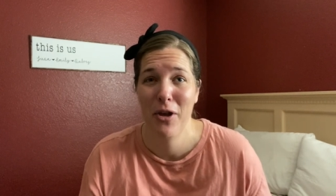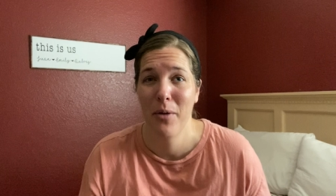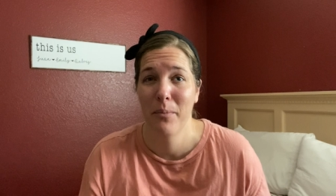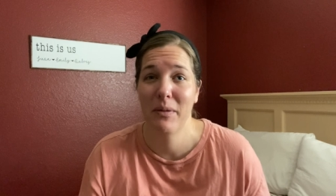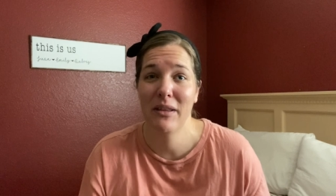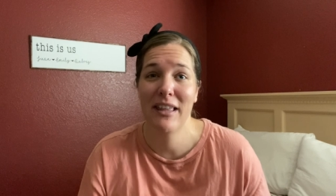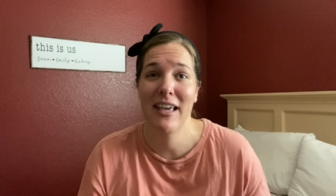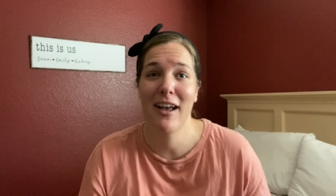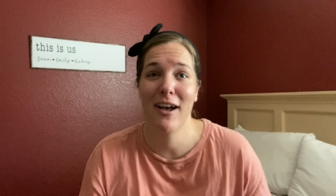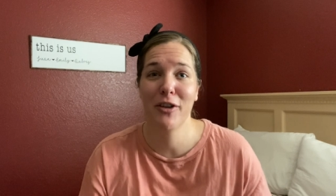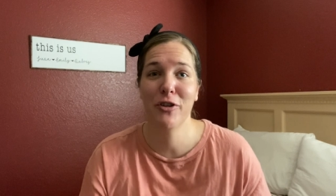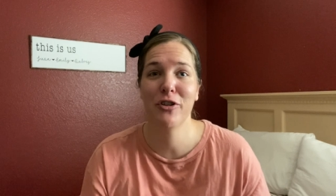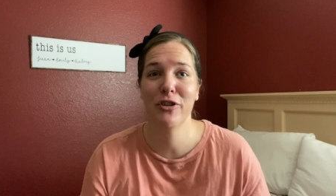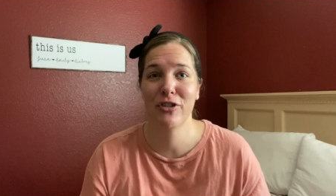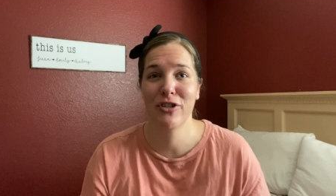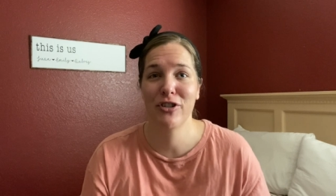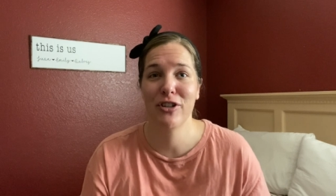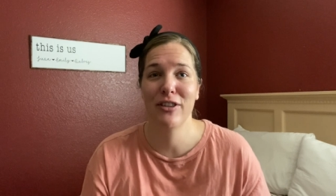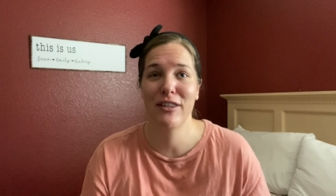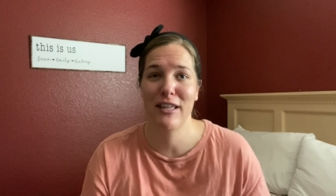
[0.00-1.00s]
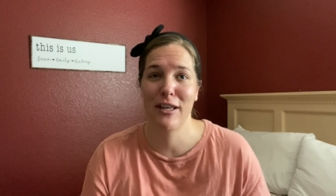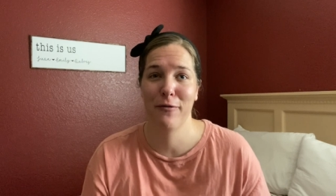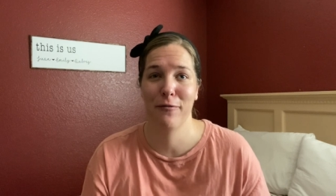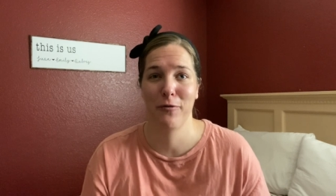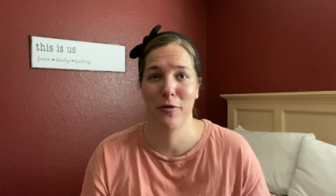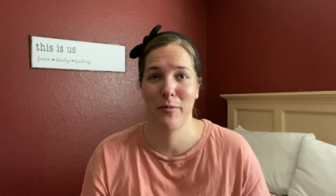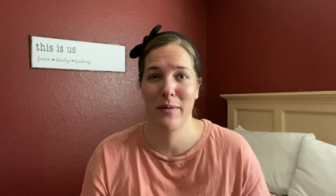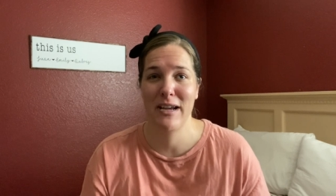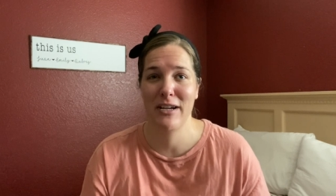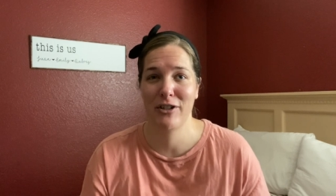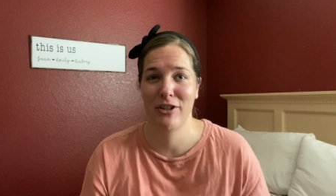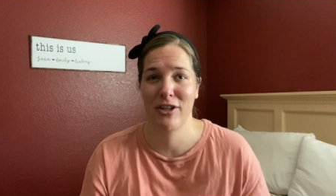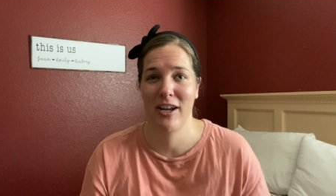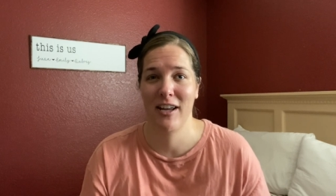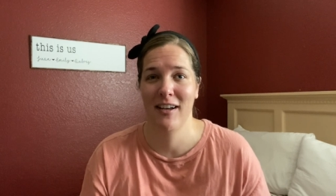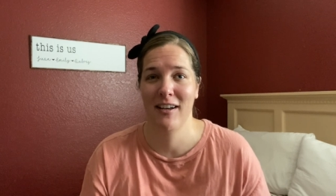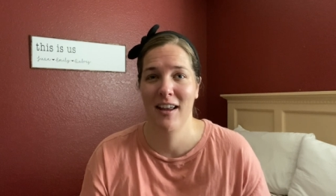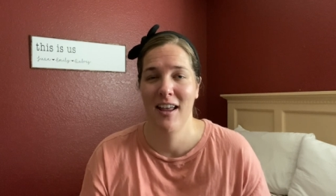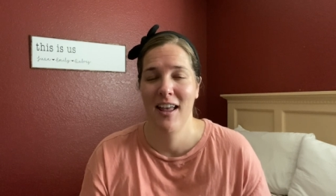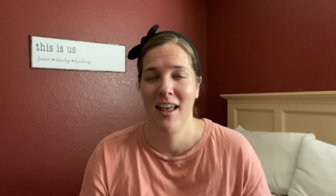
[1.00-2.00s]
but they understood the
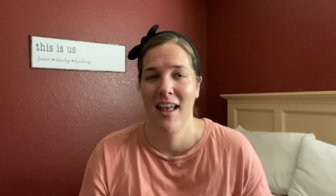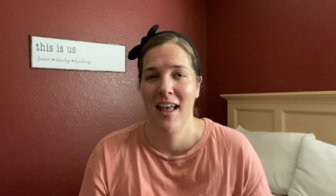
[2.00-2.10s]
information.